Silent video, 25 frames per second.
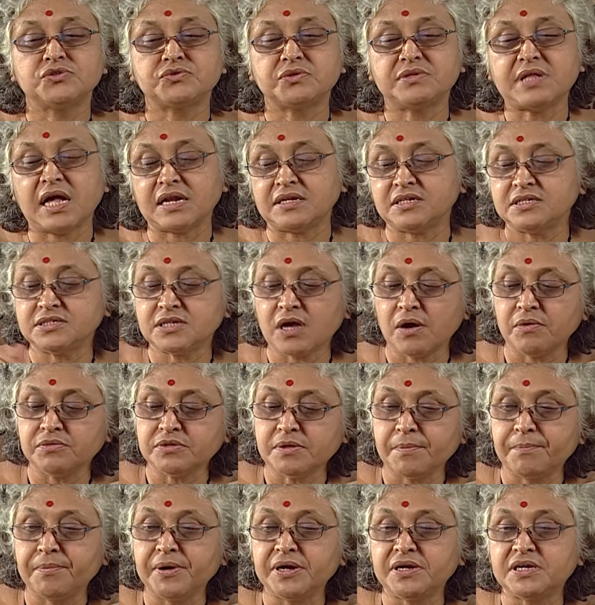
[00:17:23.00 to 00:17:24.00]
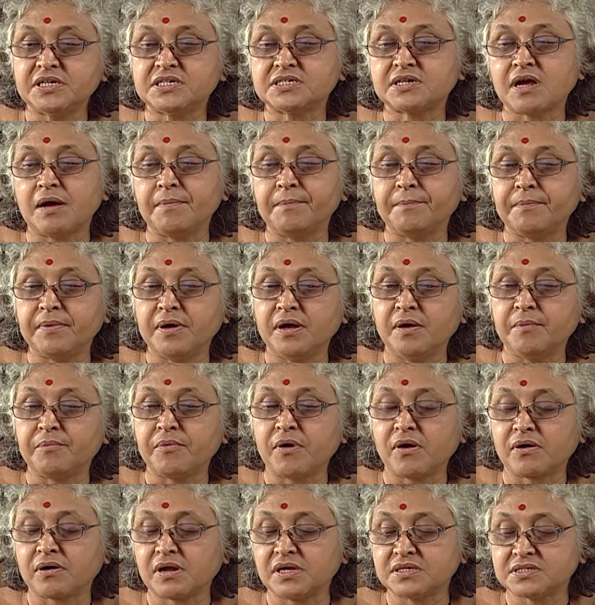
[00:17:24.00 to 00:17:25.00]
that is how the British
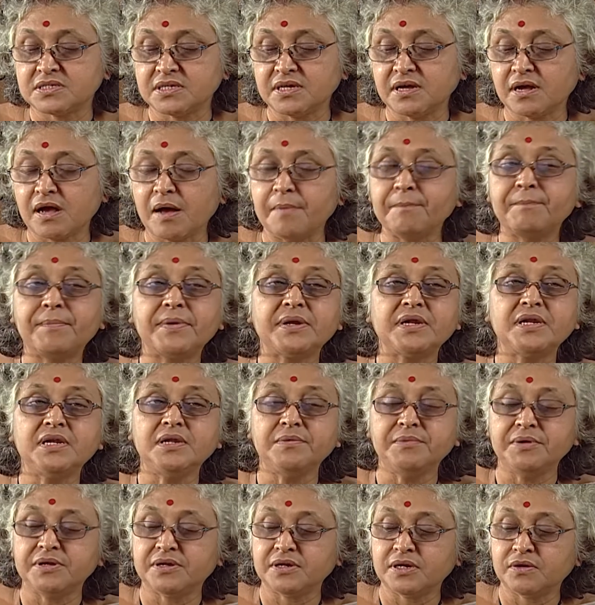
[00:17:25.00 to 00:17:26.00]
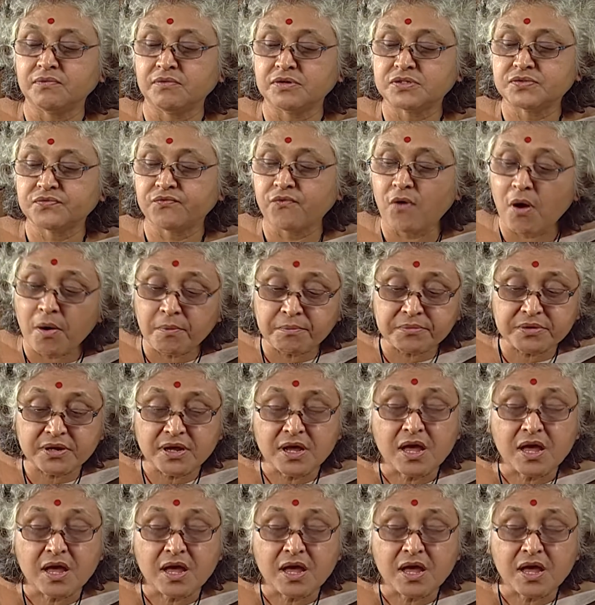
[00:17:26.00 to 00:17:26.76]
Broadcasting Company Limited was formed,